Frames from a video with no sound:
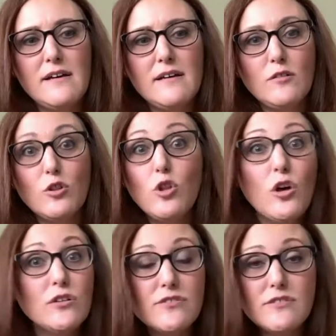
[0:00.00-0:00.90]

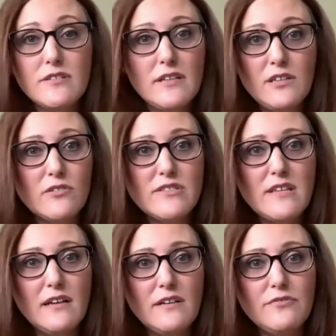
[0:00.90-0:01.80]
lost in
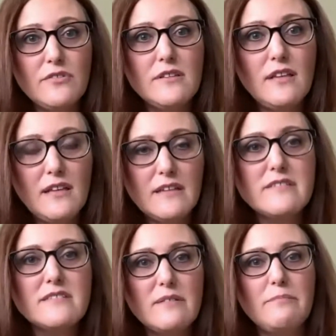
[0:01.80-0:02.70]
yourself. Take a
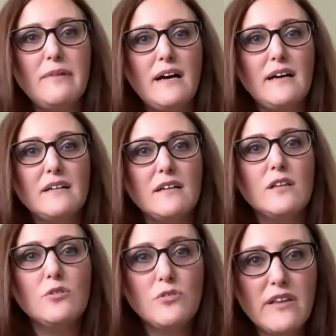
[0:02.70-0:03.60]
step back,
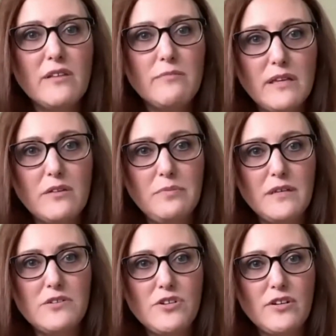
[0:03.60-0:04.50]
look at the bigger
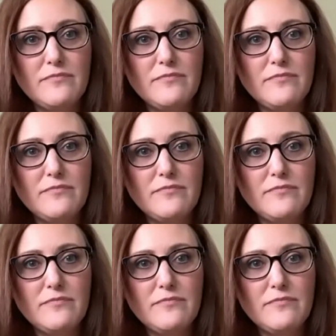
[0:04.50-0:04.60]
picture,